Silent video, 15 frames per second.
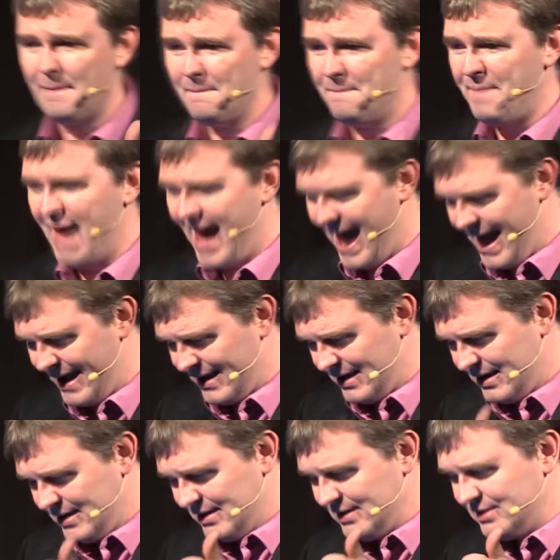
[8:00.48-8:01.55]
back
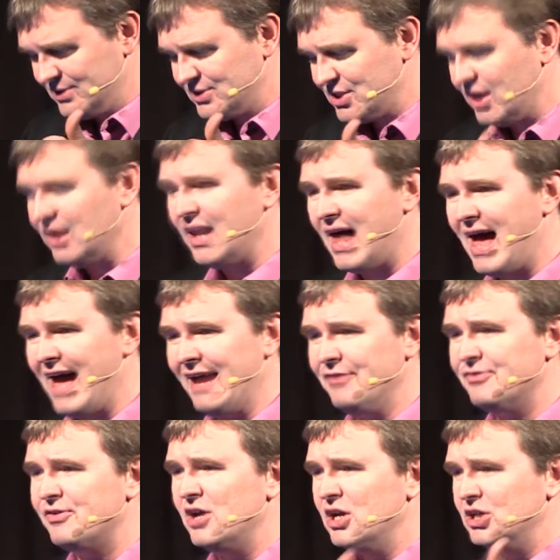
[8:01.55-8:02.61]
to life.
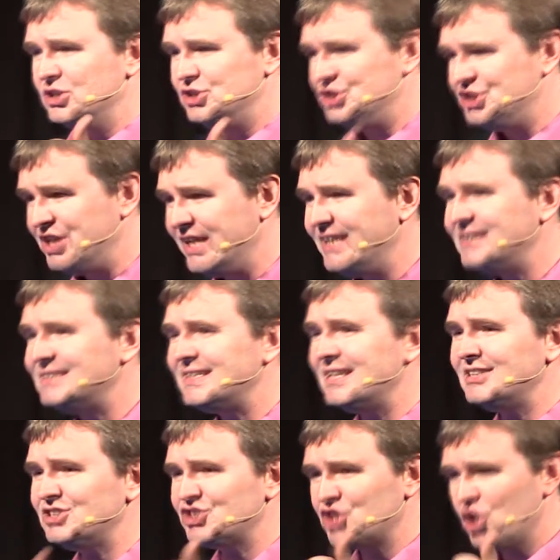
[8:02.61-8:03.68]

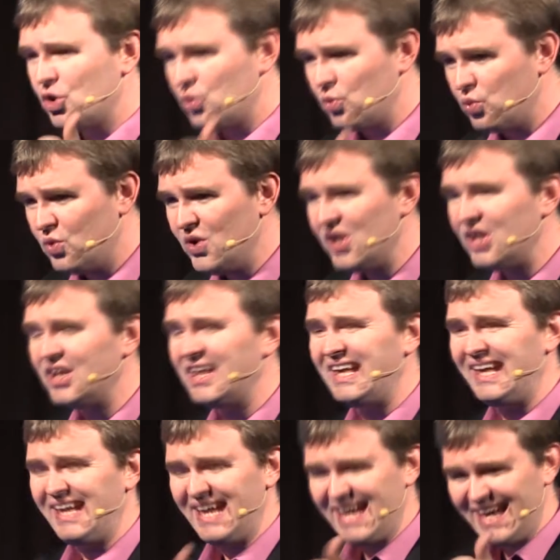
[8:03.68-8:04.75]
Jesus
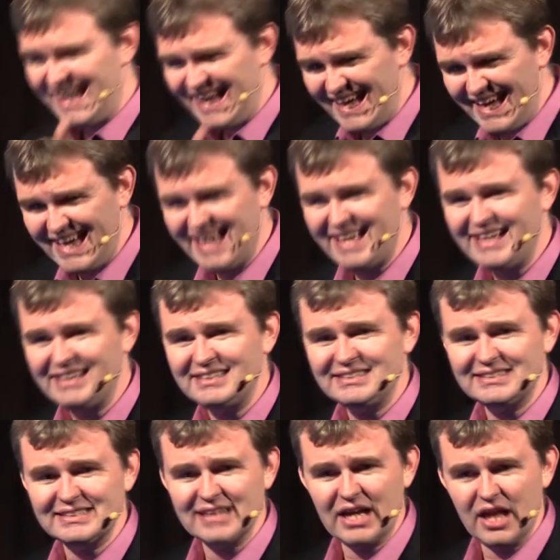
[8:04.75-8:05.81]
really
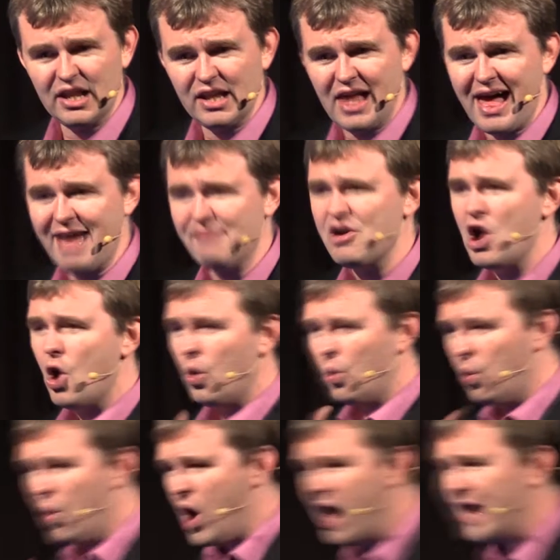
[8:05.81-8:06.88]
is alive.
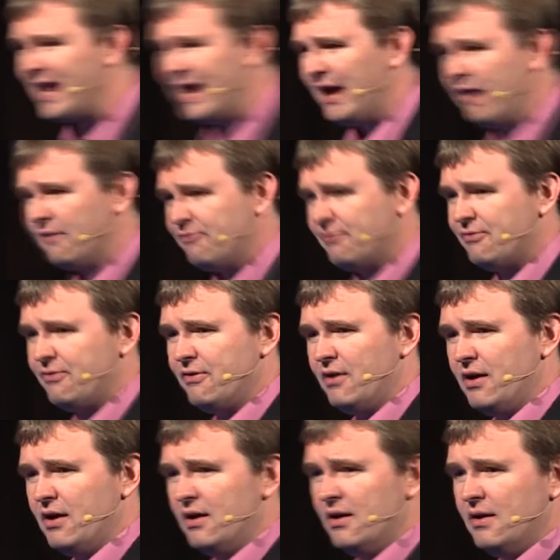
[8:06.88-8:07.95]
What if
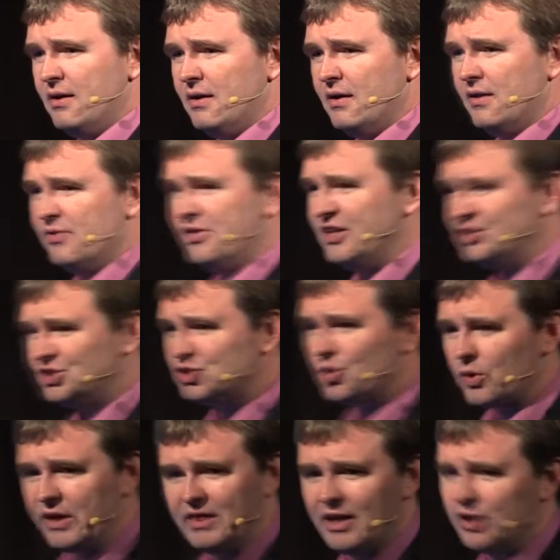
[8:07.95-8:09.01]
this
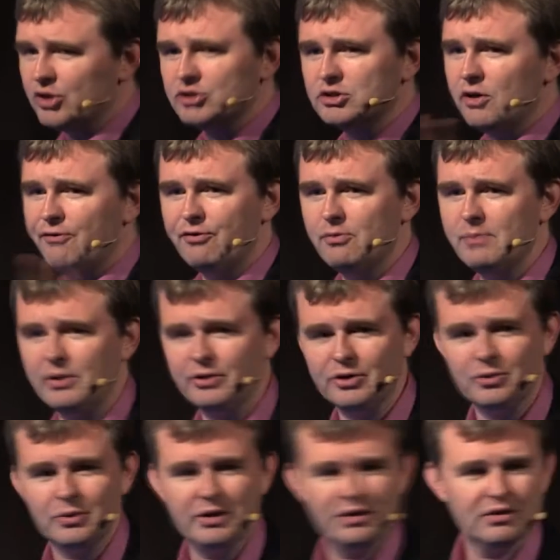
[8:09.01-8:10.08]
story that you're so familiar
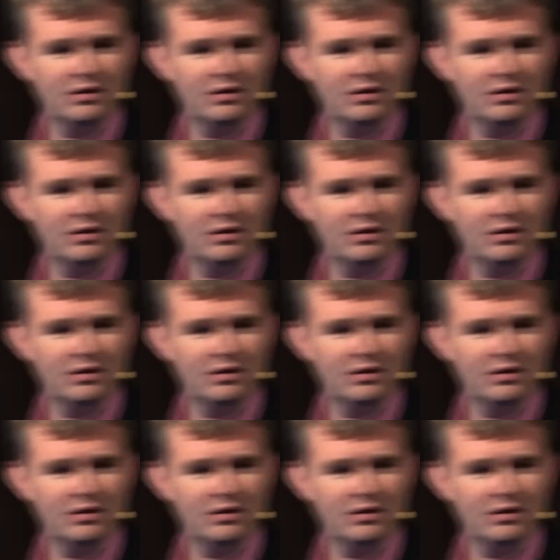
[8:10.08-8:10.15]
with,